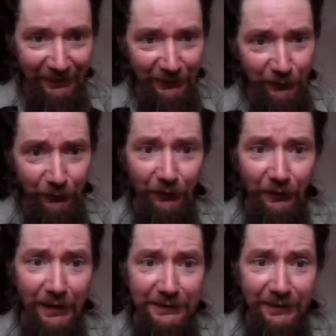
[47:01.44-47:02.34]
doing
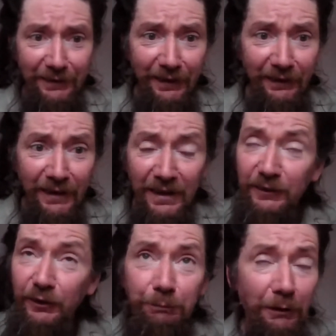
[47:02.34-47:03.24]
all that sort of thing,
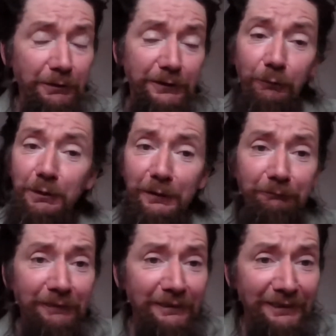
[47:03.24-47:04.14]
you could probably double it.
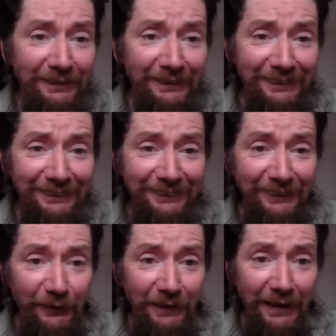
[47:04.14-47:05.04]
You
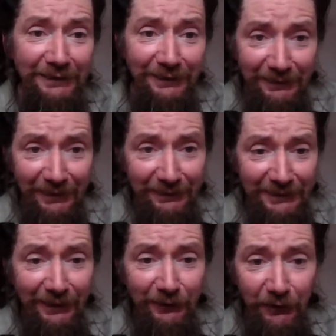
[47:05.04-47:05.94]
know, the
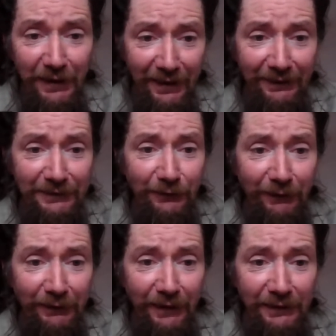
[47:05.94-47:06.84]
sitting down editing is
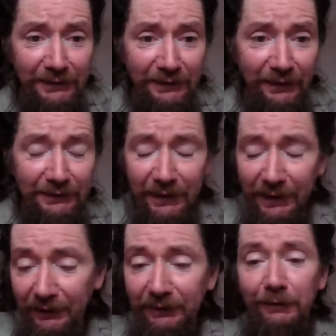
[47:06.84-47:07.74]
quite nice. It's the
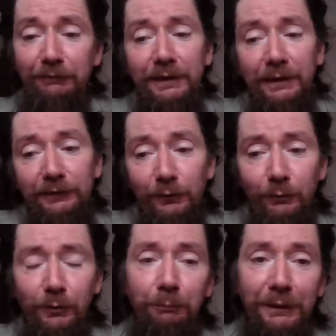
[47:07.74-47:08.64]
getting everything into the
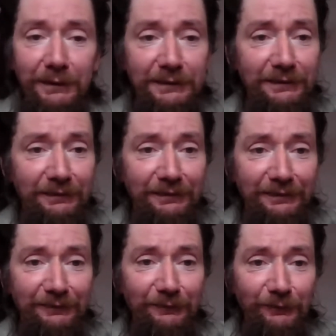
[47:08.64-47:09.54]
one place
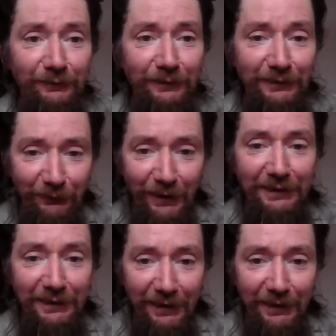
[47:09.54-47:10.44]
at the
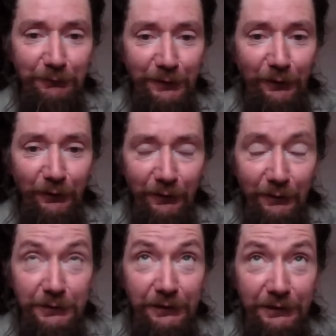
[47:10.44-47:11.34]
right time. You know, it
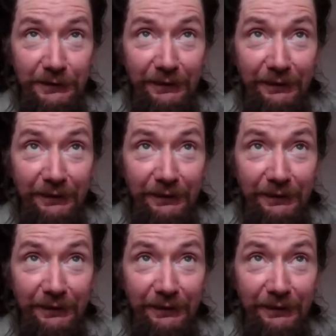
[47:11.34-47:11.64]
was just